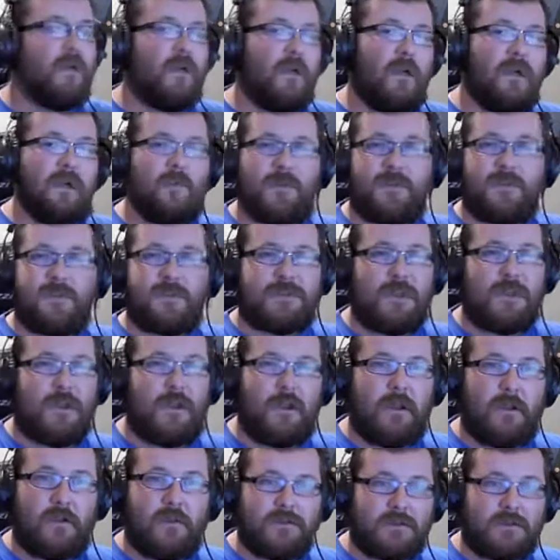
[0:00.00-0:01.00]
I don't want to sit
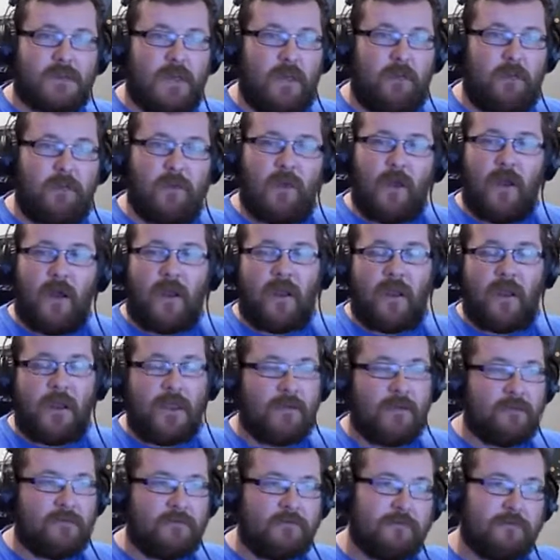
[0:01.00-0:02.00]
here and just keep
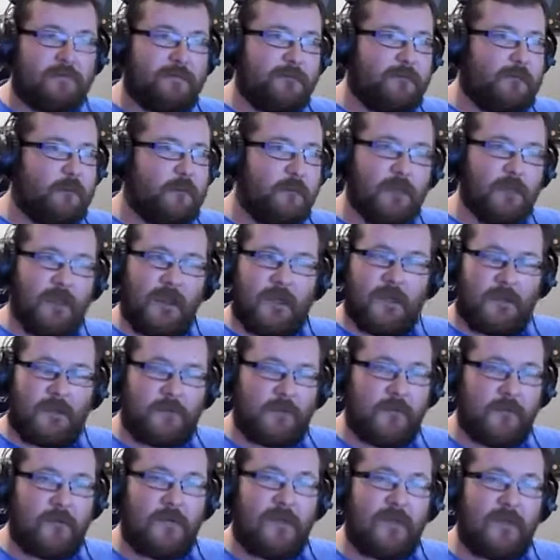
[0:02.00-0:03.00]
yawning and feeling like
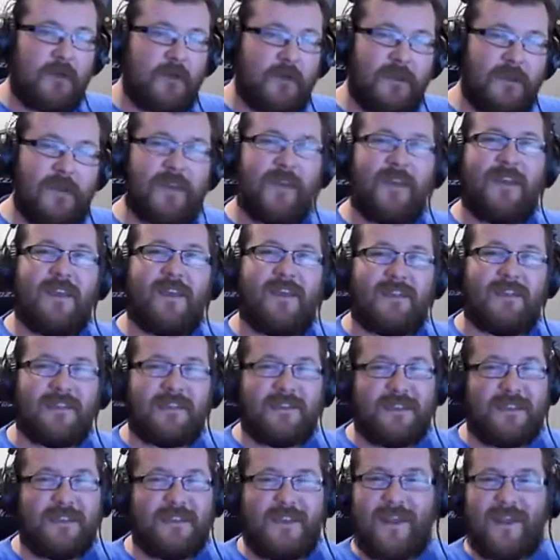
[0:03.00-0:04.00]
Dookie
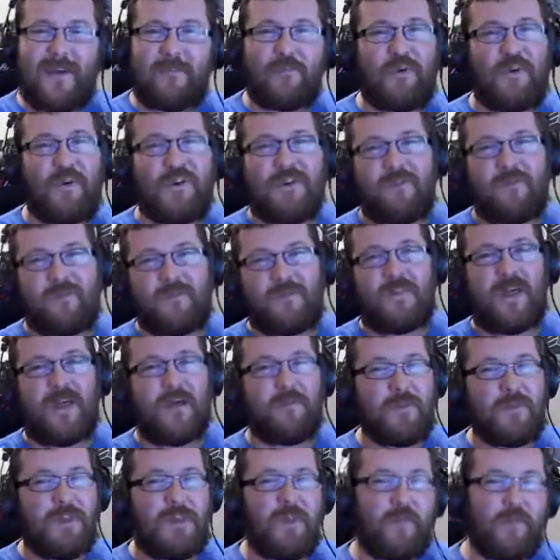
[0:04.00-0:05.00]
and not
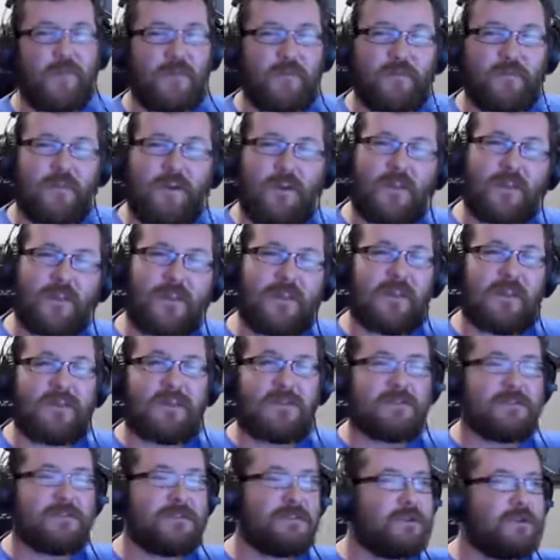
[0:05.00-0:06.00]
being able to put on like a
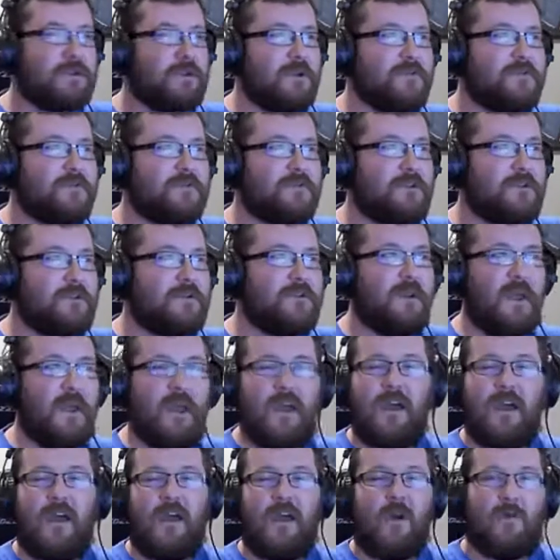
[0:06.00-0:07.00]
decent show. So
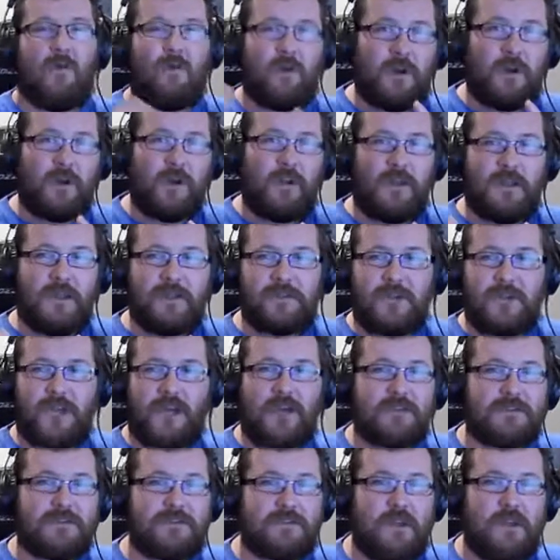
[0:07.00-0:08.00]
wanted to let you
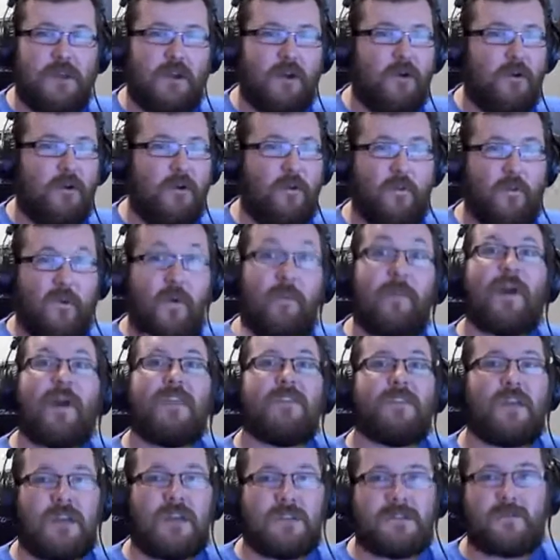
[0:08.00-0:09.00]
guys know what my
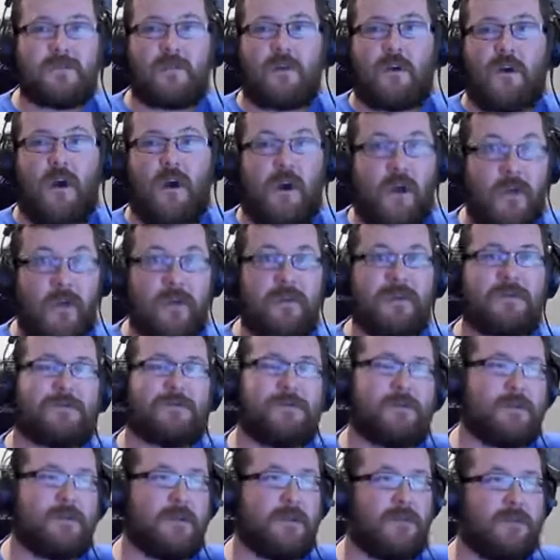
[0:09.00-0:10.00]
thoughts were on this
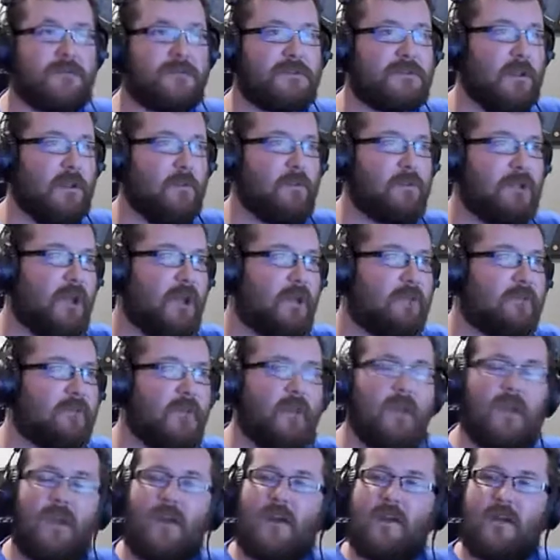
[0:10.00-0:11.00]
particular subject.
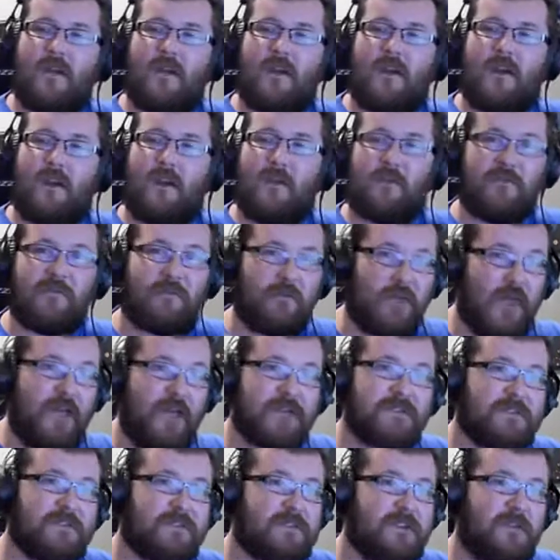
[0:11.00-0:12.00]
If you
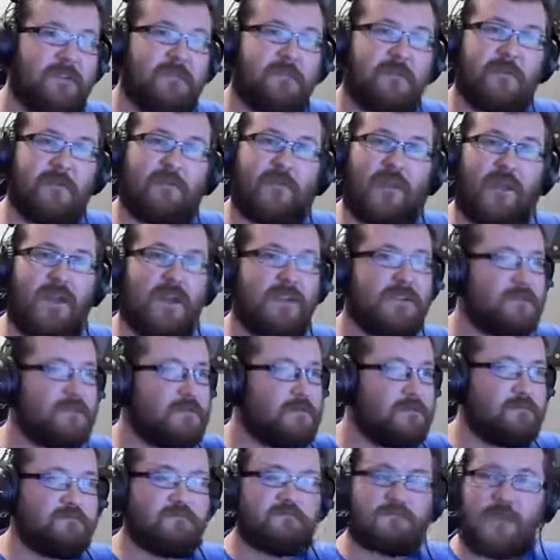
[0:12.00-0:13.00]
catch us on the replay,
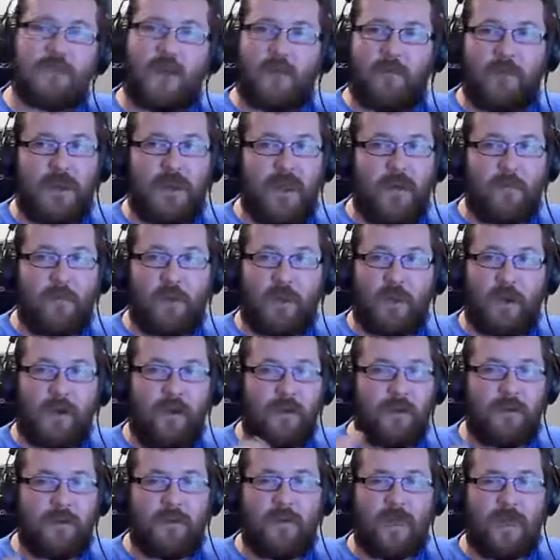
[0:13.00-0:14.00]
just comment down
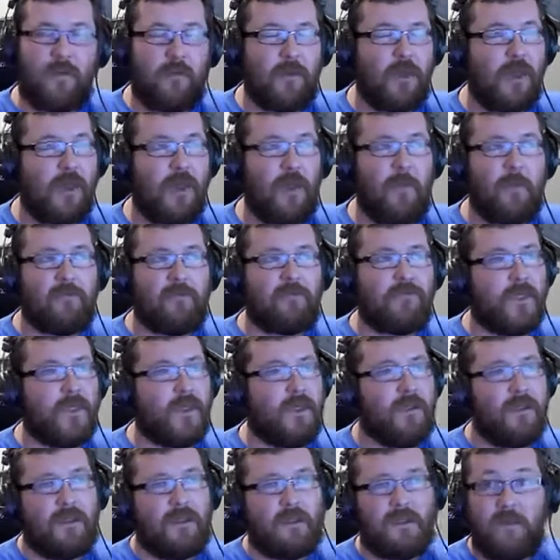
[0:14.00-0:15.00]
below, hit me up,
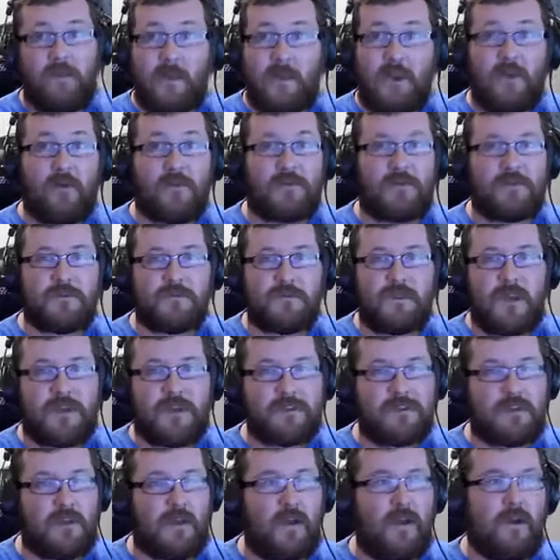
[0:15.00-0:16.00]
let me know what your
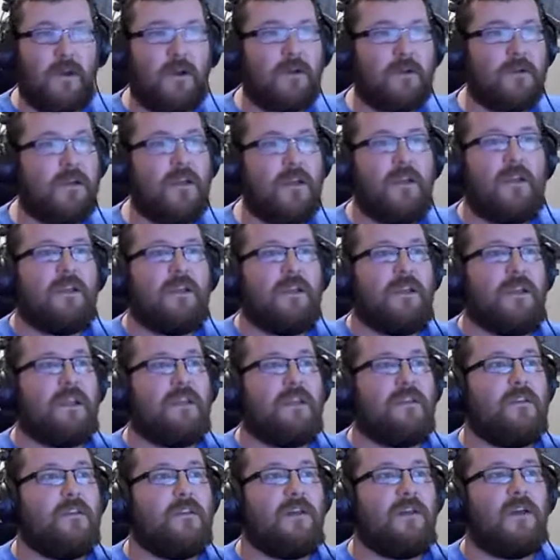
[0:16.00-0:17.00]
thoughts are.
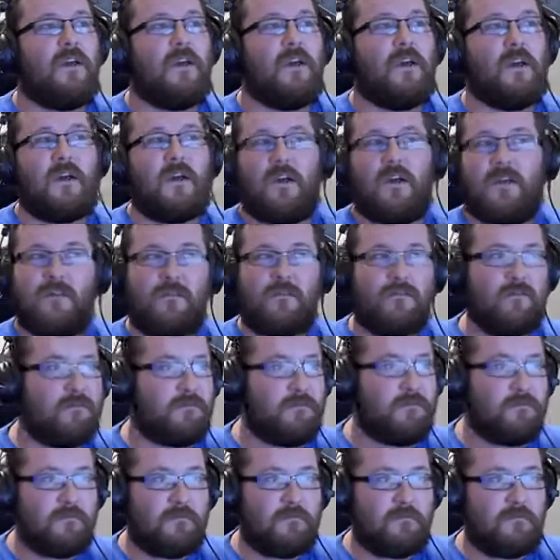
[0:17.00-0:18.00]
And yeah.
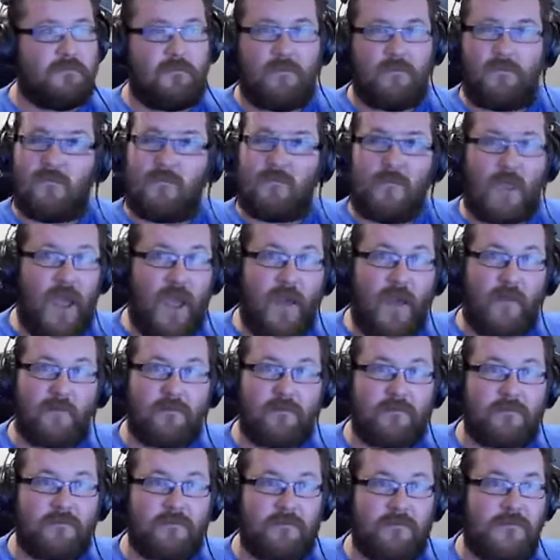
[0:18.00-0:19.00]

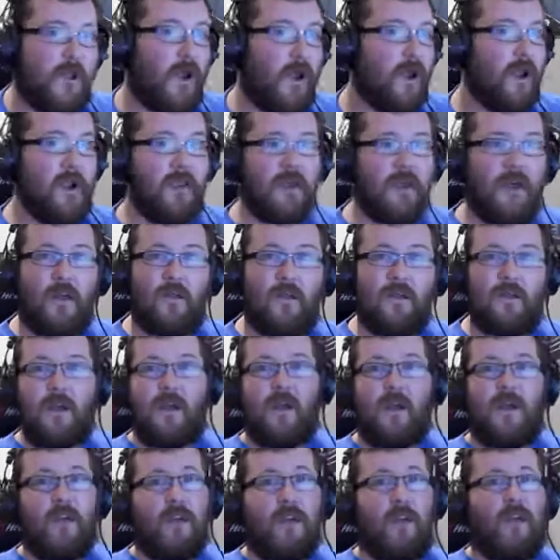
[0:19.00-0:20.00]
All right, y'all
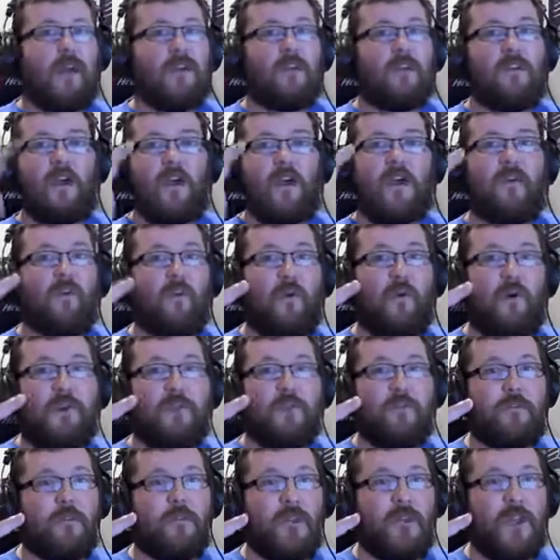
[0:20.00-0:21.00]
have a
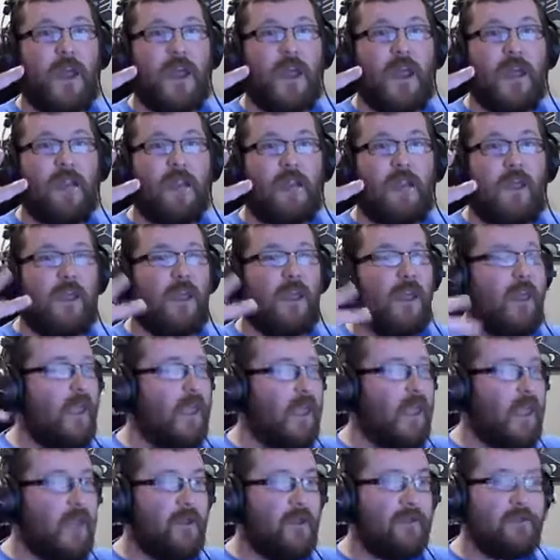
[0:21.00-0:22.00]
wonderful night.
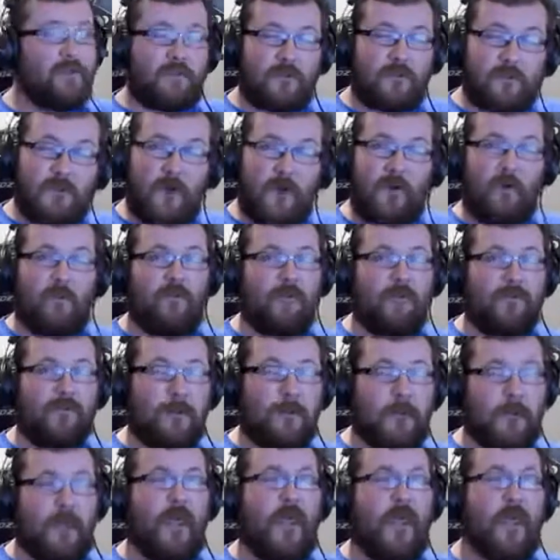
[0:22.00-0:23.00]
And don't
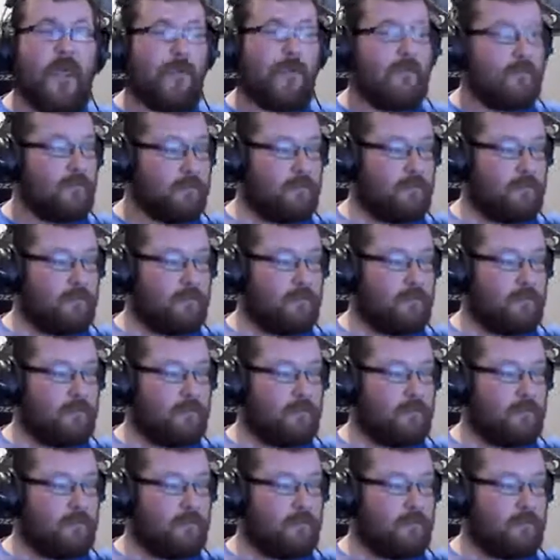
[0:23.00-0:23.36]
forget